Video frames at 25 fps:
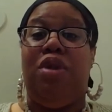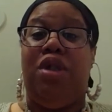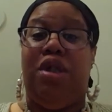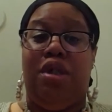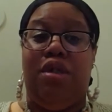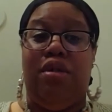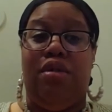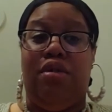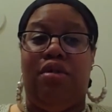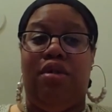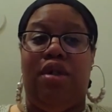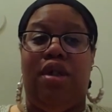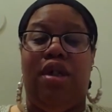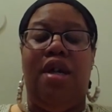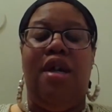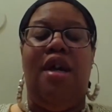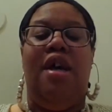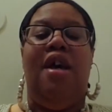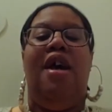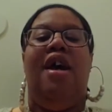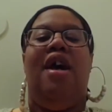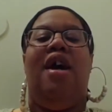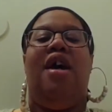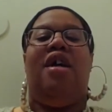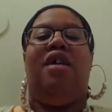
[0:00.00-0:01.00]
children.
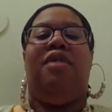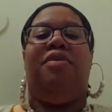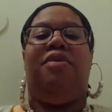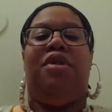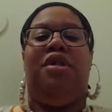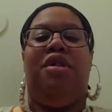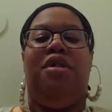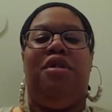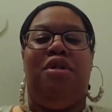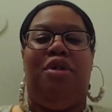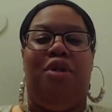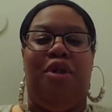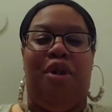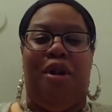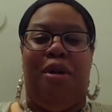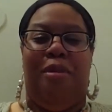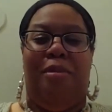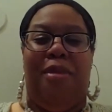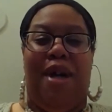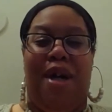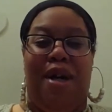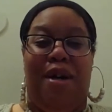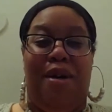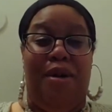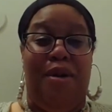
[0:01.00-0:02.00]
I have children of
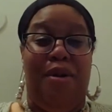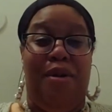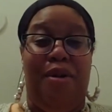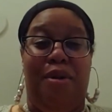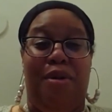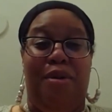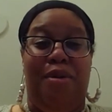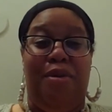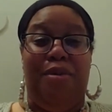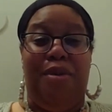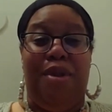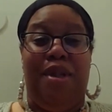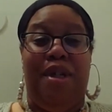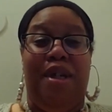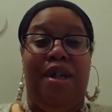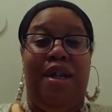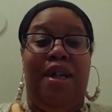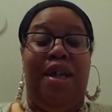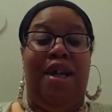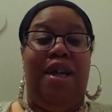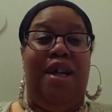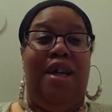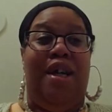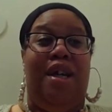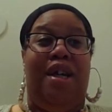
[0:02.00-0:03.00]
my own,
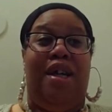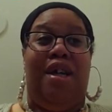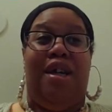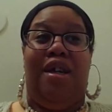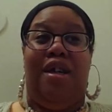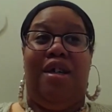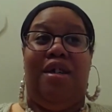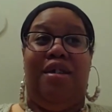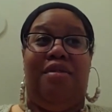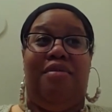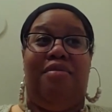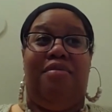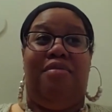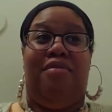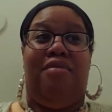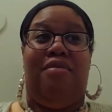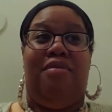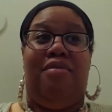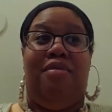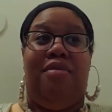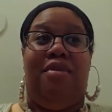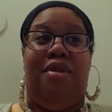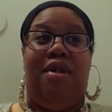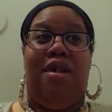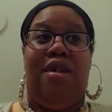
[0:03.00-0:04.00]
and
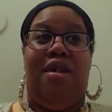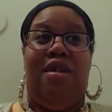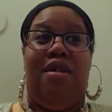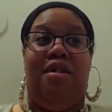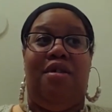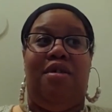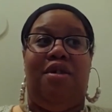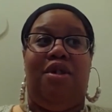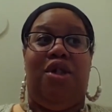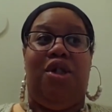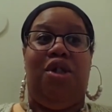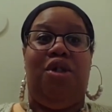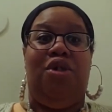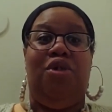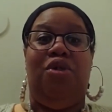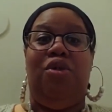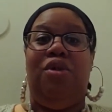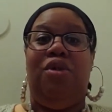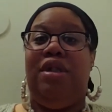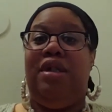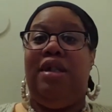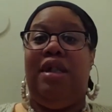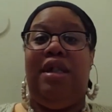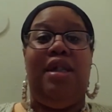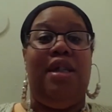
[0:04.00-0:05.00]
children
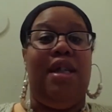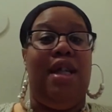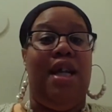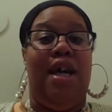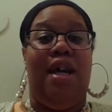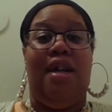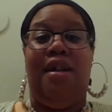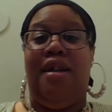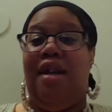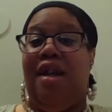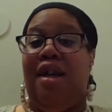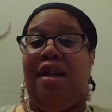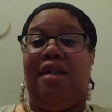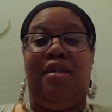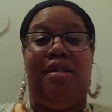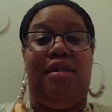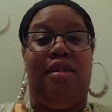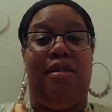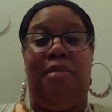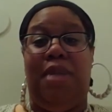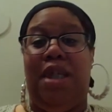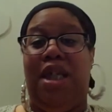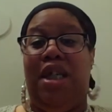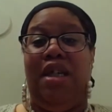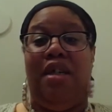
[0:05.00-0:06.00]
did not ask to
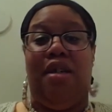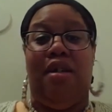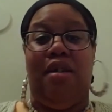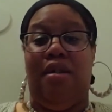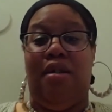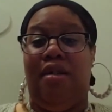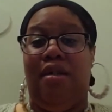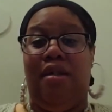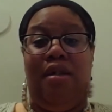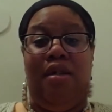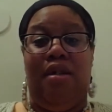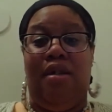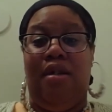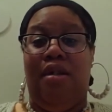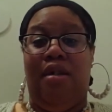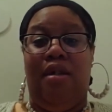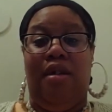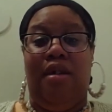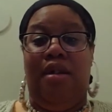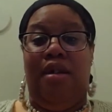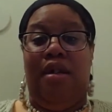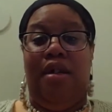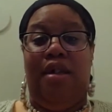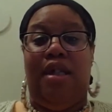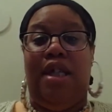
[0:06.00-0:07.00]
be here.
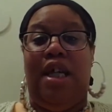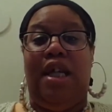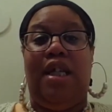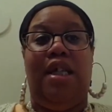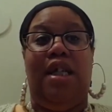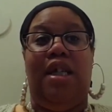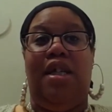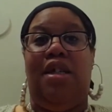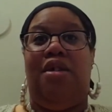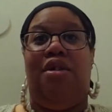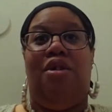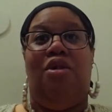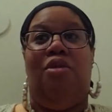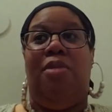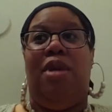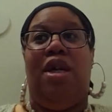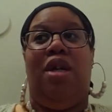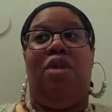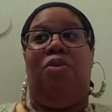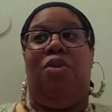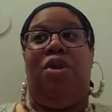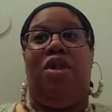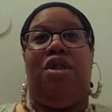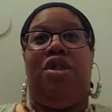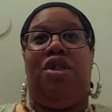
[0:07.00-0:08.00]
They didn't. No
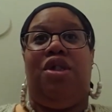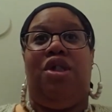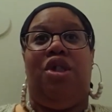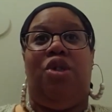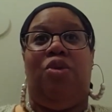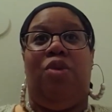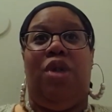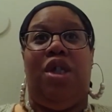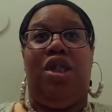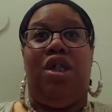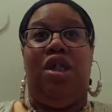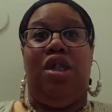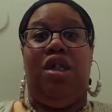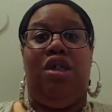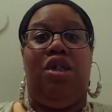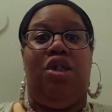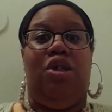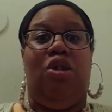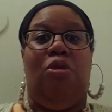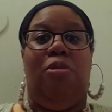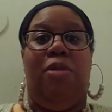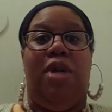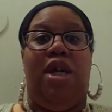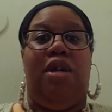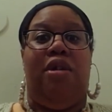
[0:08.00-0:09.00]
matter what the situation is,
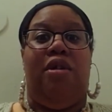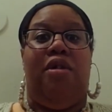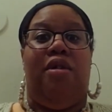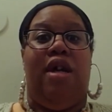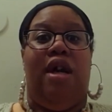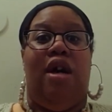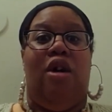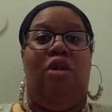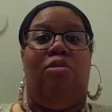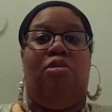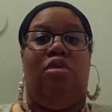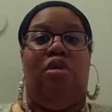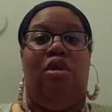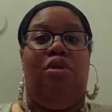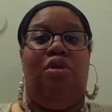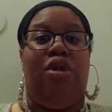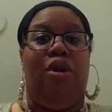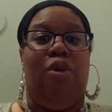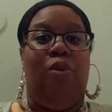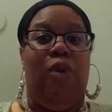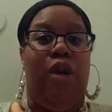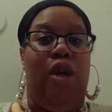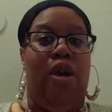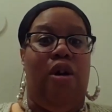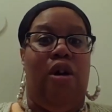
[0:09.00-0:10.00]
no matter how
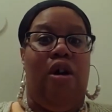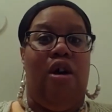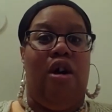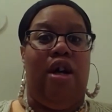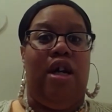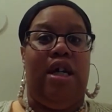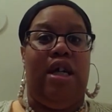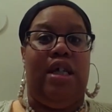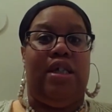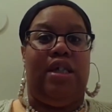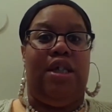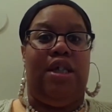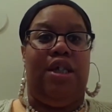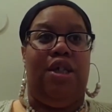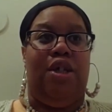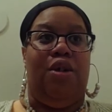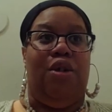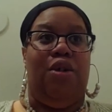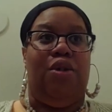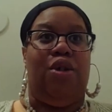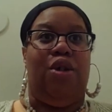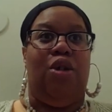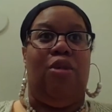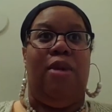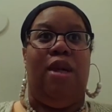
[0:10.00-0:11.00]
broken we are as
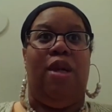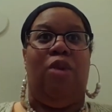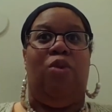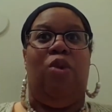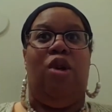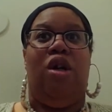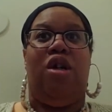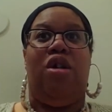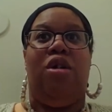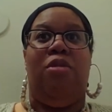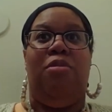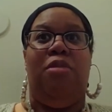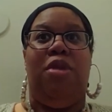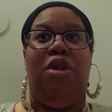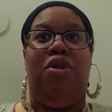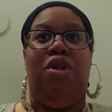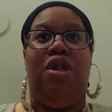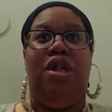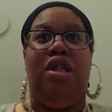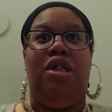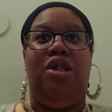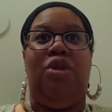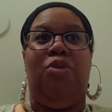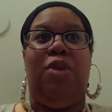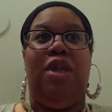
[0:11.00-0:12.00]
adults, no matter what
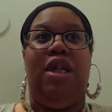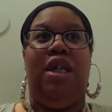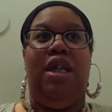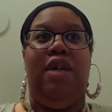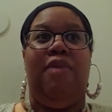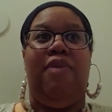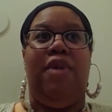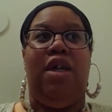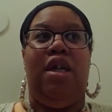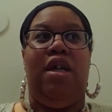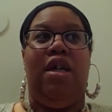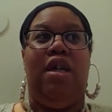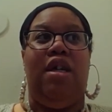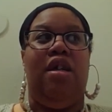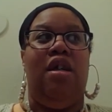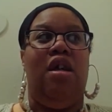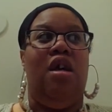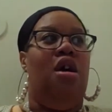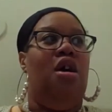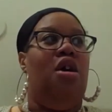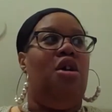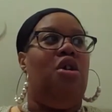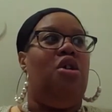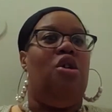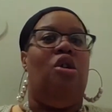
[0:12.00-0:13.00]
communities we live in,
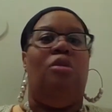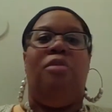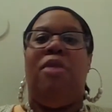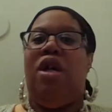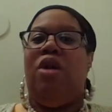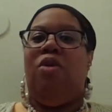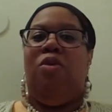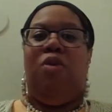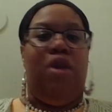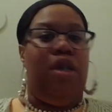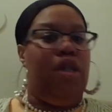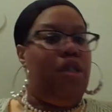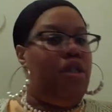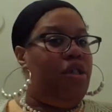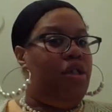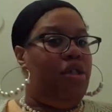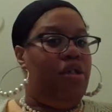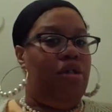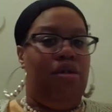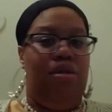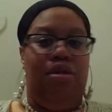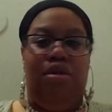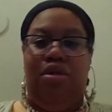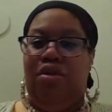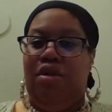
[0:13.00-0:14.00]
no matter what
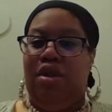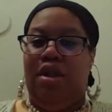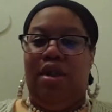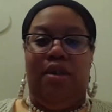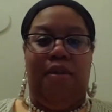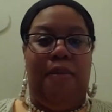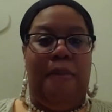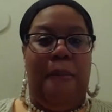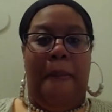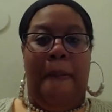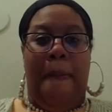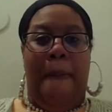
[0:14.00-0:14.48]
children,